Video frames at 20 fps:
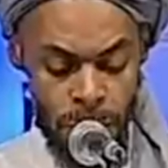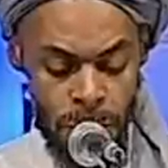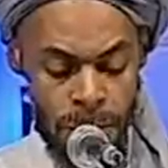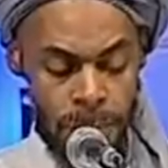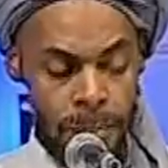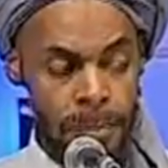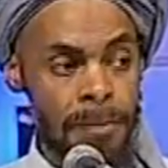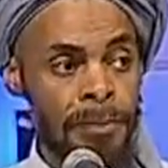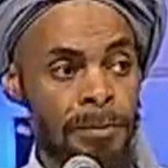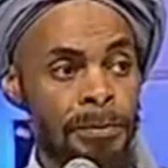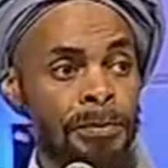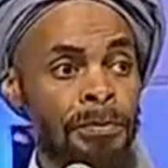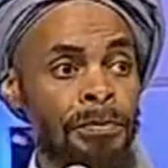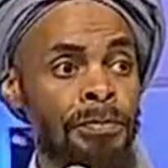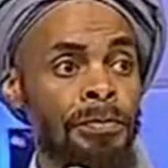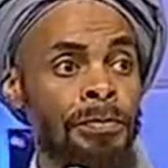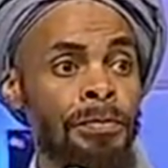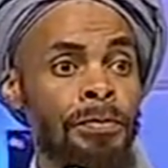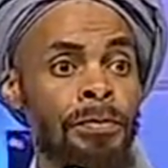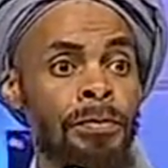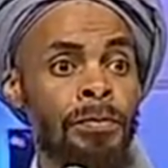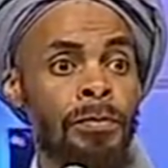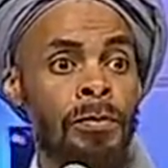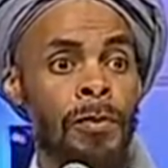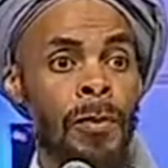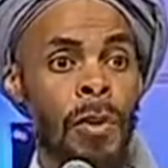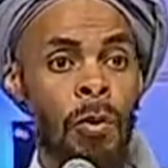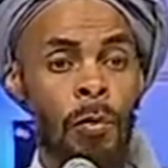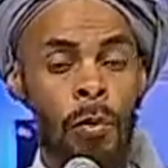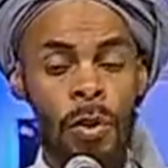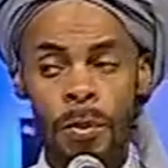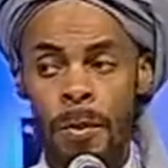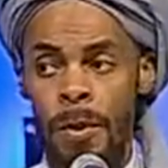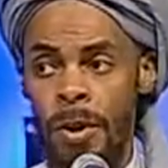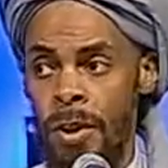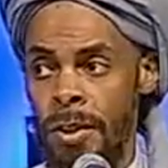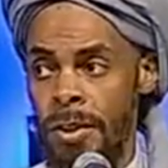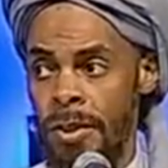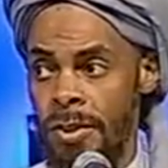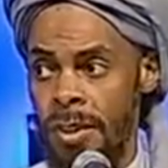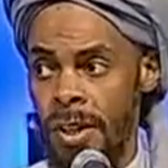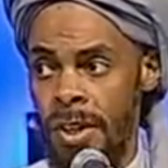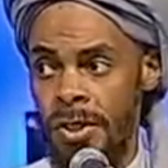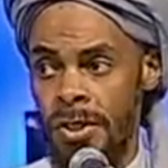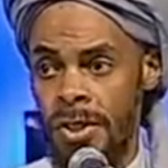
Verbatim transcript: and gentlemen, with me on the